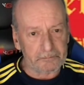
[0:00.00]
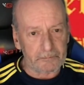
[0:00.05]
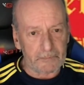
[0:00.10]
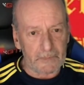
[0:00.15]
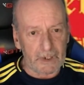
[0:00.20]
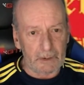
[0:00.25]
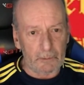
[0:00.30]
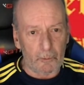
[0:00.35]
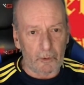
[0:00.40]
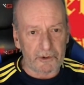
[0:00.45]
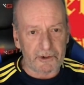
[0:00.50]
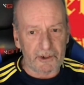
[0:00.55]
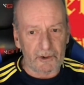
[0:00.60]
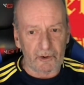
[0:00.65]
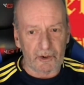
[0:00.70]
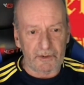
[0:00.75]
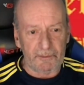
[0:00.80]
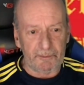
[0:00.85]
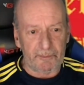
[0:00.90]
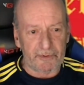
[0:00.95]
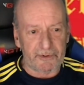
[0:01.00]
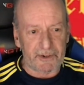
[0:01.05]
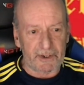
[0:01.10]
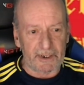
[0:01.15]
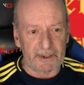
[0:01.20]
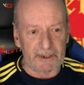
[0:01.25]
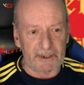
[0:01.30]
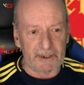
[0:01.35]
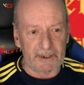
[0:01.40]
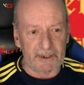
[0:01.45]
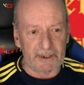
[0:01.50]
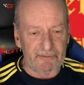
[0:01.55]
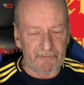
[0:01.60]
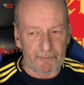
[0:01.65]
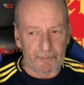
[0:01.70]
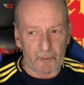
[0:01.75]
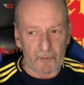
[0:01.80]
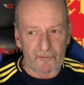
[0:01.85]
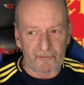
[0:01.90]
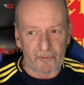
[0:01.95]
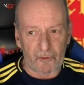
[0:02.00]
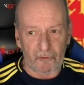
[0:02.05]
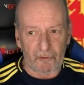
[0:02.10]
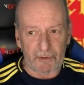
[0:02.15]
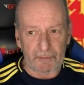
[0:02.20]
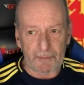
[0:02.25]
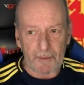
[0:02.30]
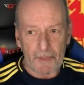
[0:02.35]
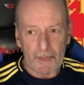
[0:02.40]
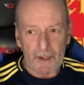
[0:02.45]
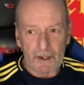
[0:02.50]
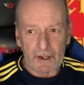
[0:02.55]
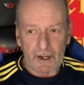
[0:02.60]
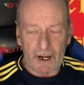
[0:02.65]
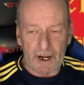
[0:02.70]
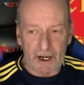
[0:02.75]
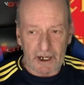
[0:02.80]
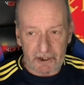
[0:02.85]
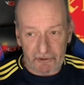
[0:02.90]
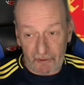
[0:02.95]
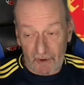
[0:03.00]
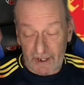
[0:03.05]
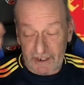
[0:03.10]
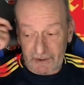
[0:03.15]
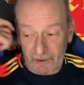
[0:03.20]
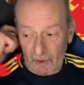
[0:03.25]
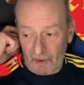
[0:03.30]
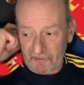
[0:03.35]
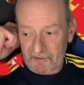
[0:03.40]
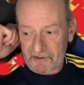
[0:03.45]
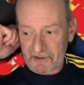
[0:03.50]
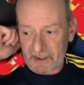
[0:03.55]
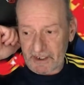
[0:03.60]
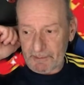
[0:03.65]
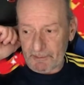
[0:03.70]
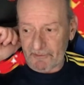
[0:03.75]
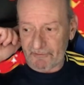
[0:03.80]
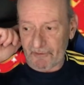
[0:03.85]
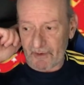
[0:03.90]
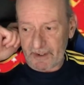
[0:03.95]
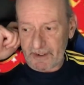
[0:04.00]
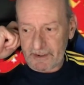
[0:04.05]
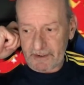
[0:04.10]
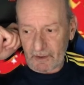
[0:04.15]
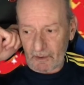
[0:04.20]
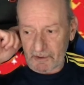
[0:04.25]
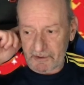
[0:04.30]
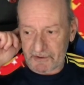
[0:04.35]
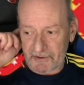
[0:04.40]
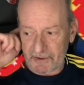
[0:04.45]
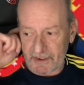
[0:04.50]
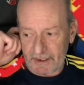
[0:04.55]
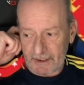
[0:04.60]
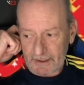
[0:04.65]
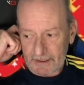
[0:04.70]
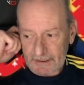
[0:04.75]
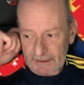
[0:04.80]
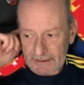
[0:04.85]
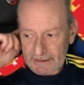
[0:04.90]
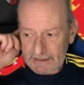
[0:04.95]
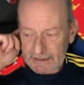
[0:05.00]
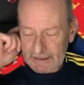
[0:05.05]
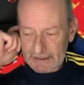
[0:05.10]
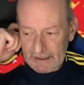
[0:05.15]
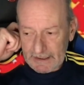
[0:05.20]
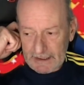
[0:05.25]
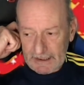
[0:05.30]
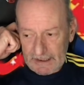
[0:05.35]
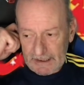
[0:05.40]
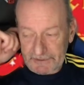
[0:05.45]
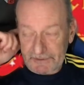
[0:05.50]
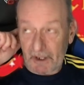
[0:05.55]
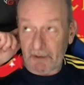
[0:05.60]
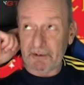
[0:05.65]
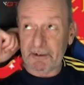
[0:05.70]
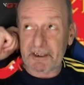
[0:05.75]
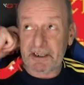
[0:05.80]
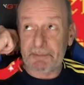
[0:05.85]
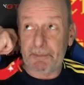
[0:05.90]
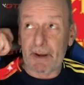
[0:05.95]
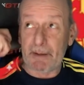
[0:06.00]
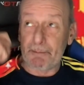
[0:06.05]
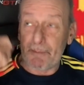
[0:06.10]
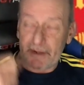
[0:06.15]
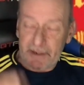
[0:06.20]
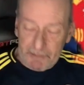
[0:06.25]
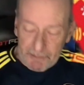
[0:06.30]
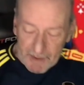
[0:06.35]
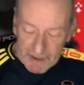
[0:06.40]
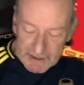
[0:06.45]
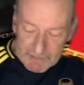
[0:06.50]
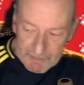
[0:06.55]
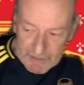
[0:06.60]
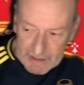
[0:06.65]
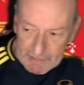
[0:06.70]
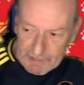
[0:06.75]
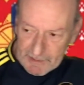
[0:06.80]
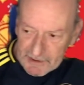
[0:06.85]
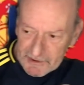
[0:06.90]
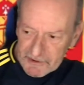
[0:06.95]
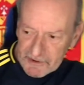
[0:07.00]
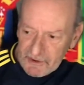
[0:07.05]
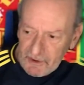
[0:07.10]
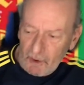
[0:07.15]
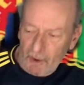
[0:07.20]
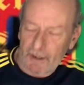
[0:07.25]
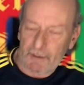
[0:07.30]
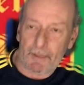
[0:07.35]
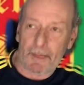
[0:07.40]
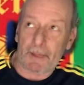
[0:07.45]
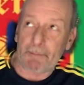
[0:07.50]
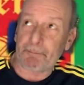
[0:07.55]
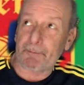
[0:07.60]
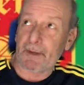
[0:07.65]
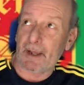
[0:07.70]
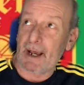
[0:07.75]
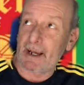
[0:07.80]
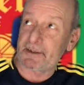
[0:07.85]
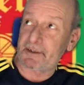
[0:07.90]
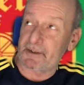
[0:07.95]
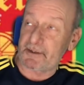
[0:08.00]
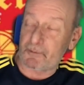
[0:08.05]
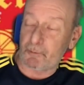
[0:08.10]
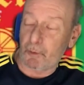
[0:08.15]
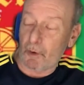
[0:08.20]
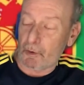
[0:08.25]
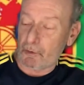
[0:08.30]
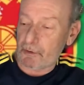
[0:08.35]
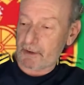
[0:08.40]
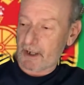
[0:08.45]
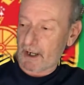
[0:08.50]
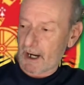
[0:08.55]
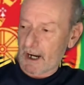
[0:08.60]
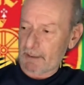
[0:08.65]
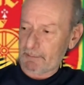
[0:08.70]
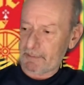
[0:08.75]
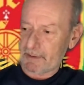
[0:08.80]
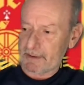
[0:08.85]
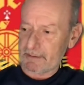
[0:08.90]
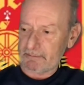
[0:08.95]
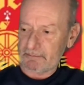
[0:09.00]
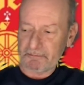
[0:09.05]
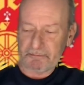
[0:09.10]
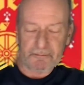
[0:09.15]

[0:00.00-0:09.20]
it wasn't looking particularly favourable for him. Craig, nice to see you, my friend. Nice to see you. Don't expect many people in tonight, as it's World Cup, and